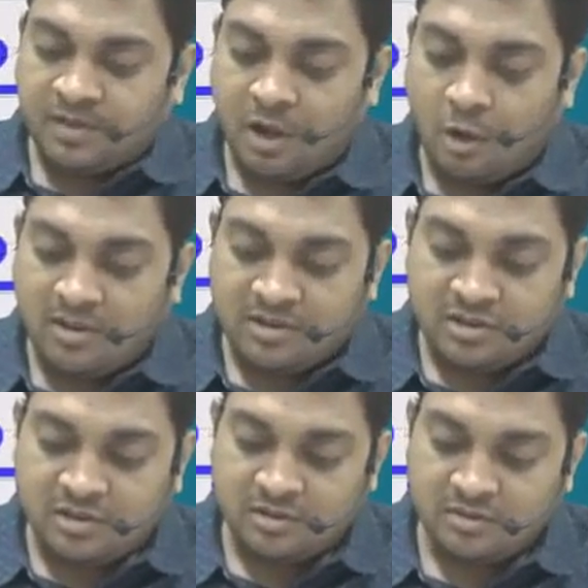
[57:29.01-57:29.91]
How
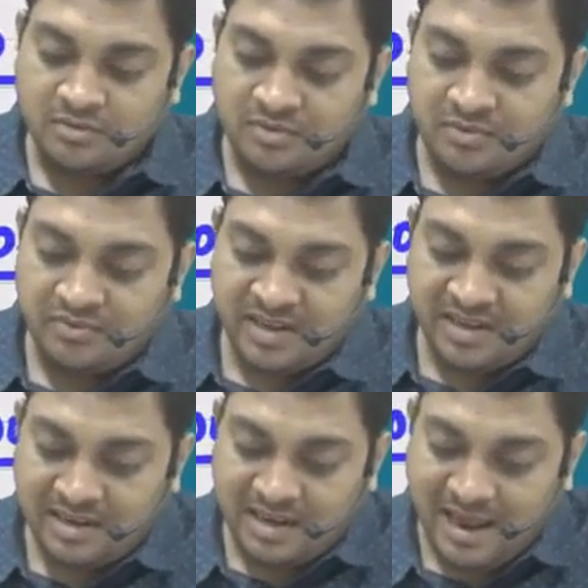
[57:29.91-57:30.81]
much?
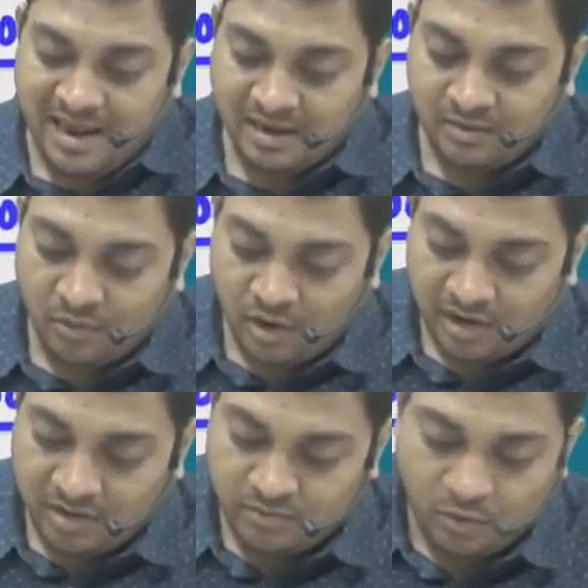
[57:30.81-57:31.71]
15 lakh
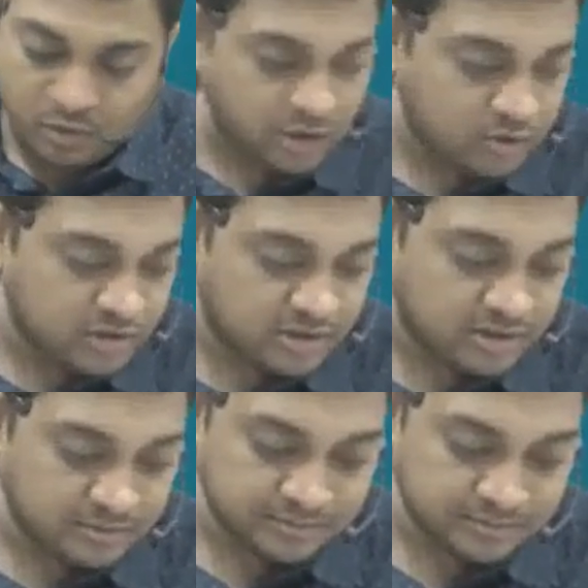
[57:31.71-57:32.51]
44,000.